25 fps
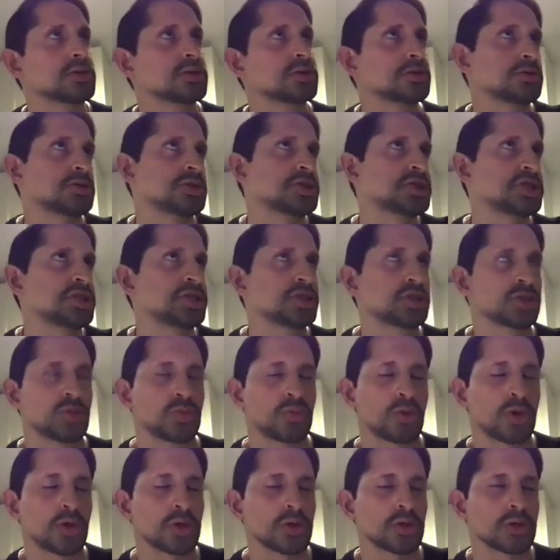season
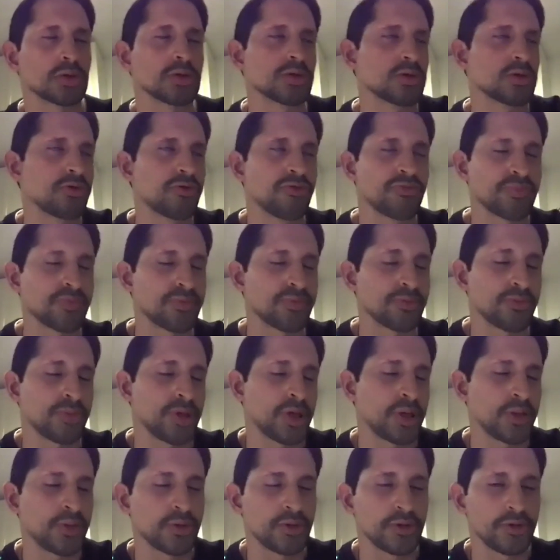wonder, of
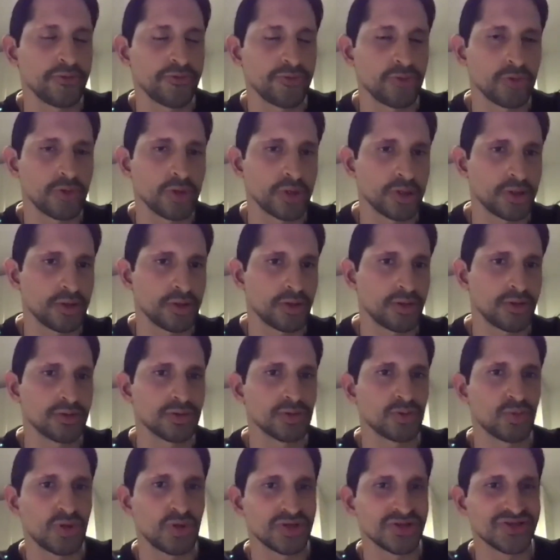maybe if you can call
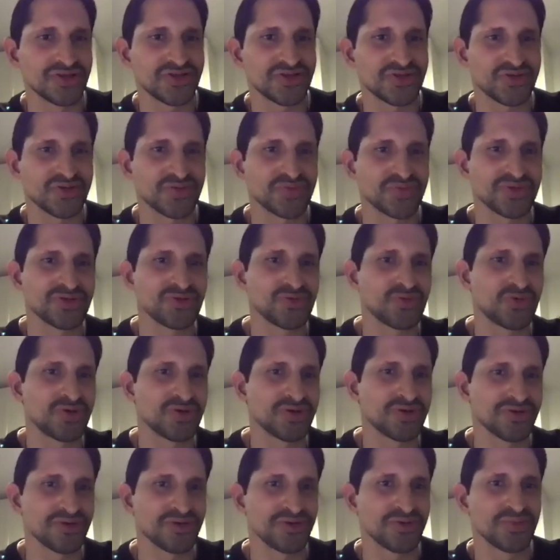it one tournament
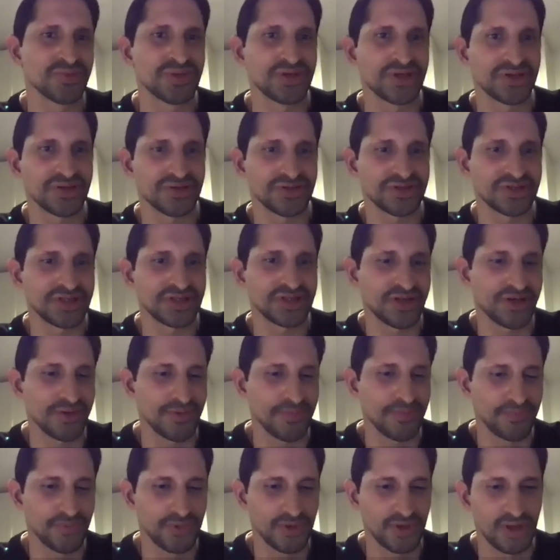wonder, because yeah,
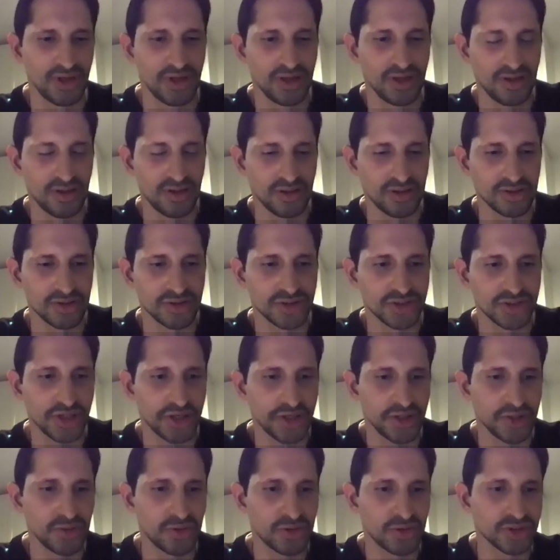Carlos
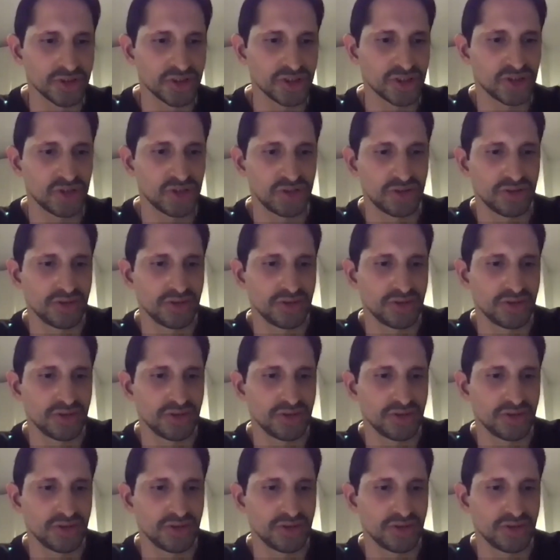K was